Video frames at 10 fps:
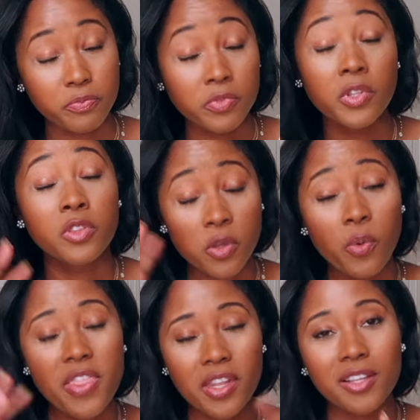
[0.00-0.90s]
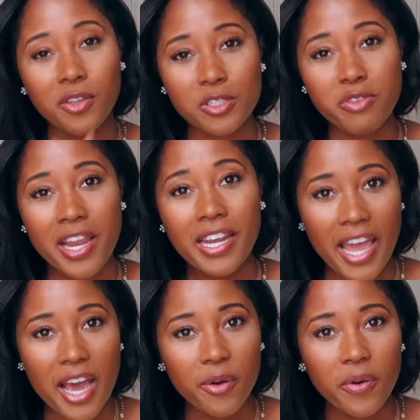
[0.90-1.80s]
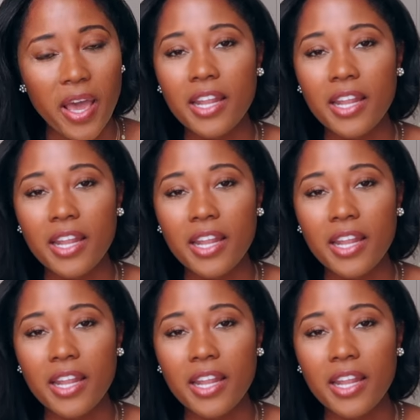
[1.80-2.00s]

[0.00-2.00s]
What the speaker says: the way that it looks right now.